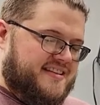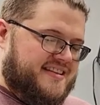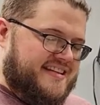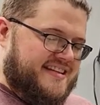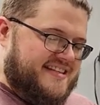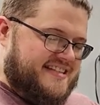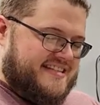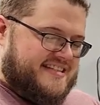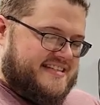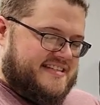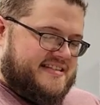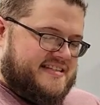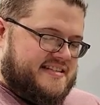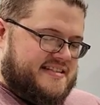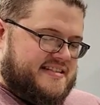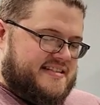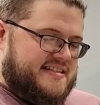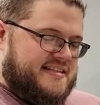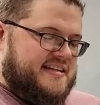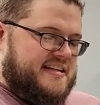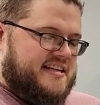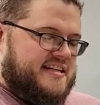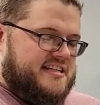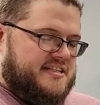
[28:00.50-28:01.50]
This
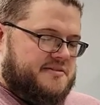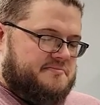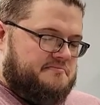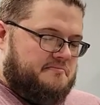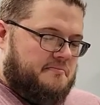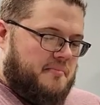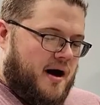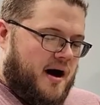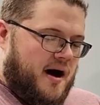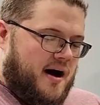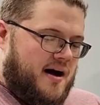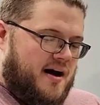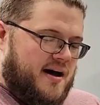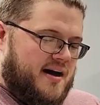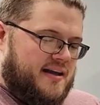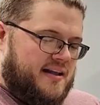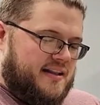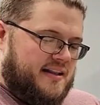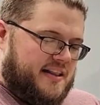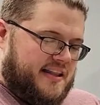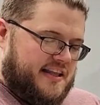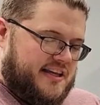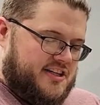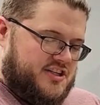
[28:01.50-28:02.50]
is my
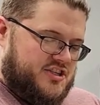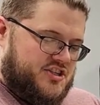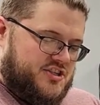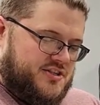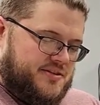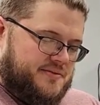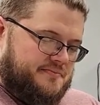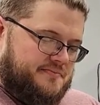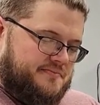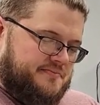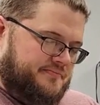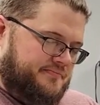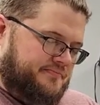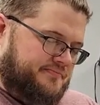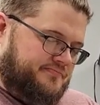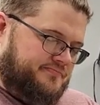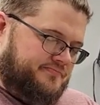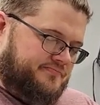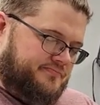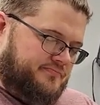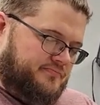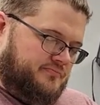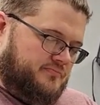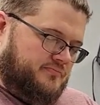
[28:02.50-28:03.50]
legion.
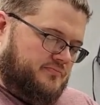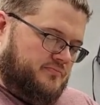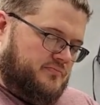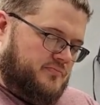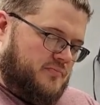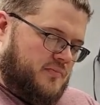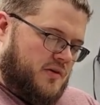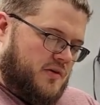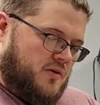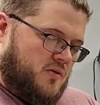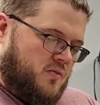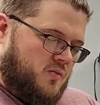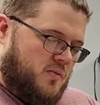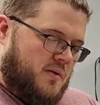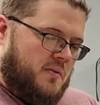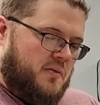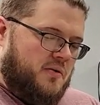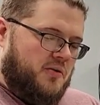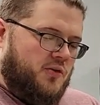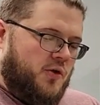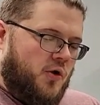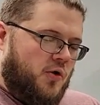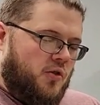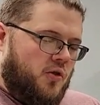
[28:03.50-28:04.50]
We
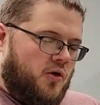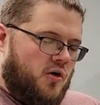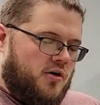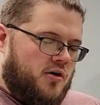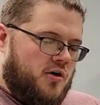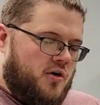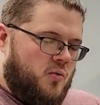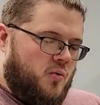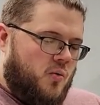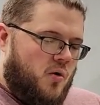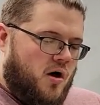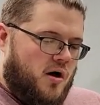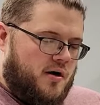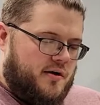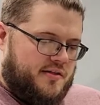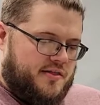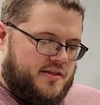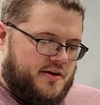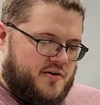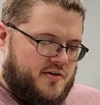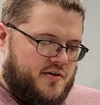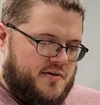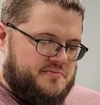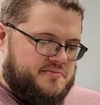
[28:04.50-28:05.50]
will no longer walk the
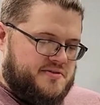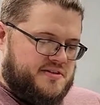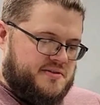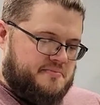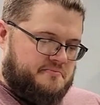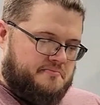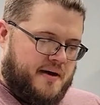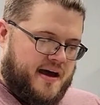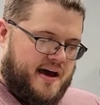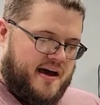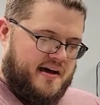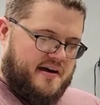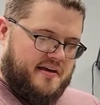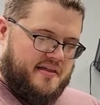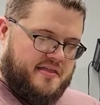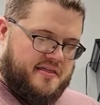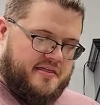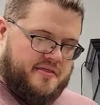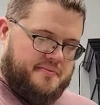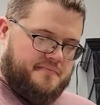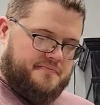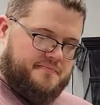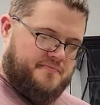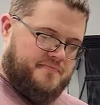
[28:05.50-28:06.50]
crimson path.
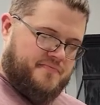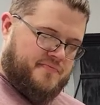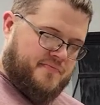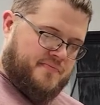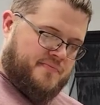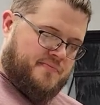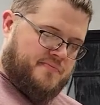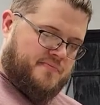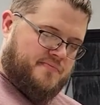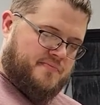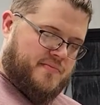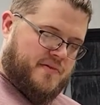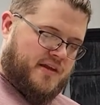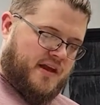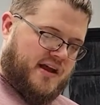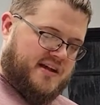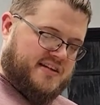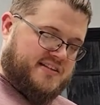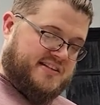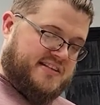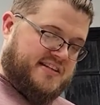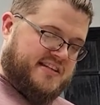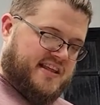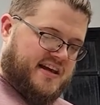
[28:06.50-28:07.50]
I
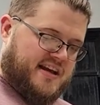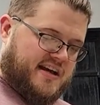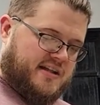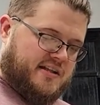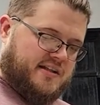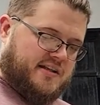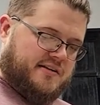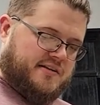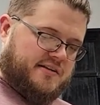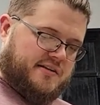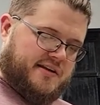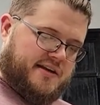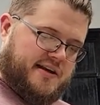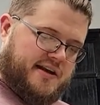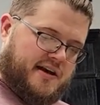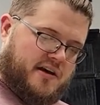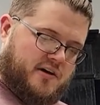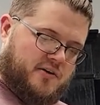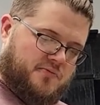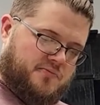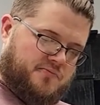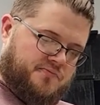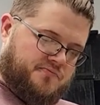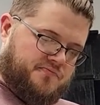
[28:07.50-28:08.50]
see that clearly
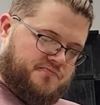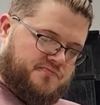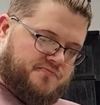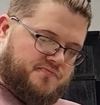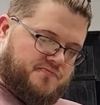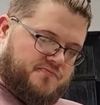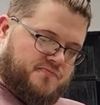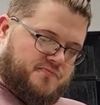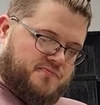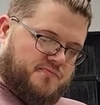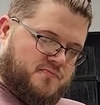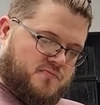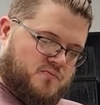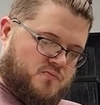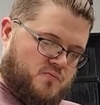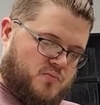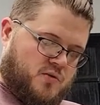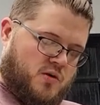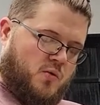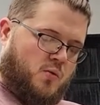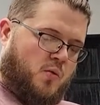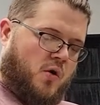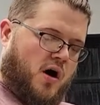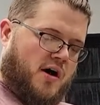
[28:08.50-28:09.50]
now.
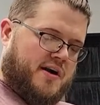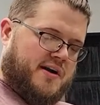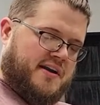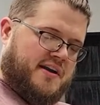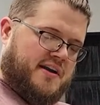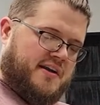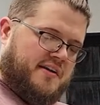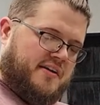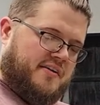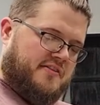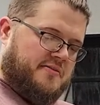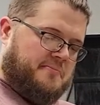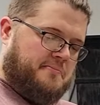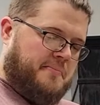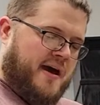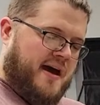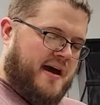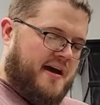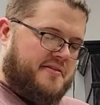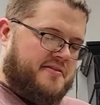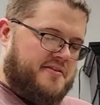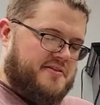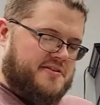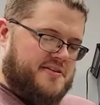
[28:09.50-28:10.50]
We're walking another
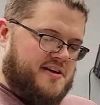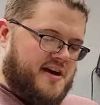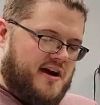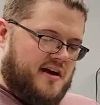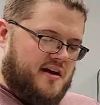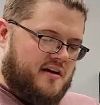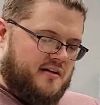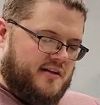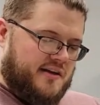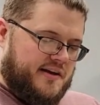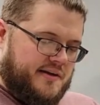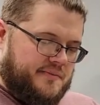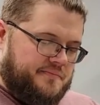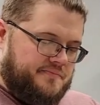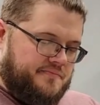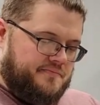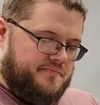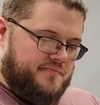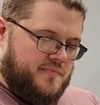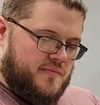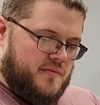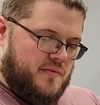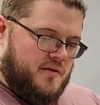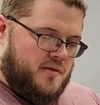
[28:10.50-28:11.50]
path entirely,
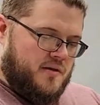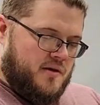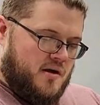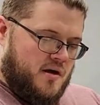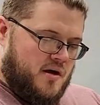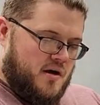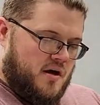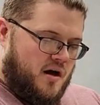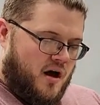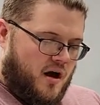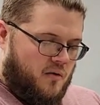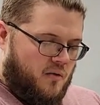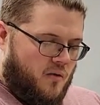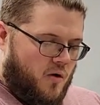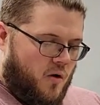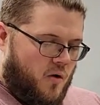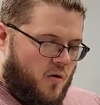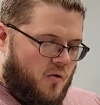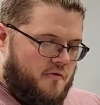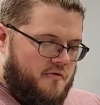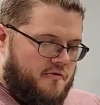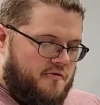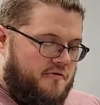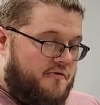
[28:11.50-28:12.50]
a
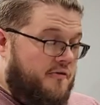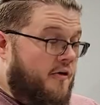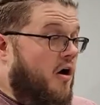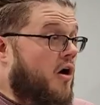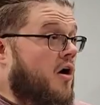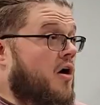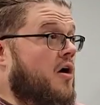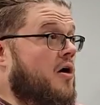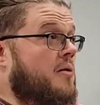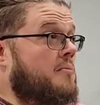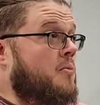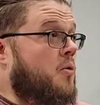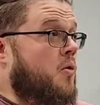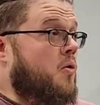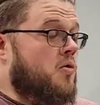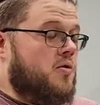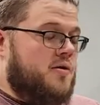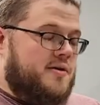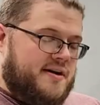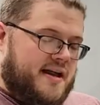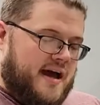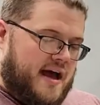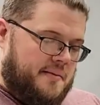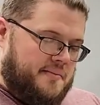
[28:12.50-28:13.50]
road far more
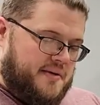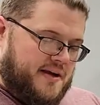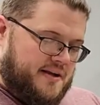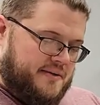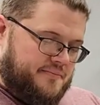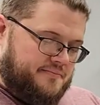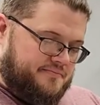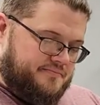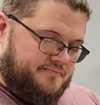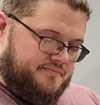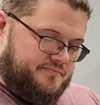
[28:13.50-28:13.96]
damning.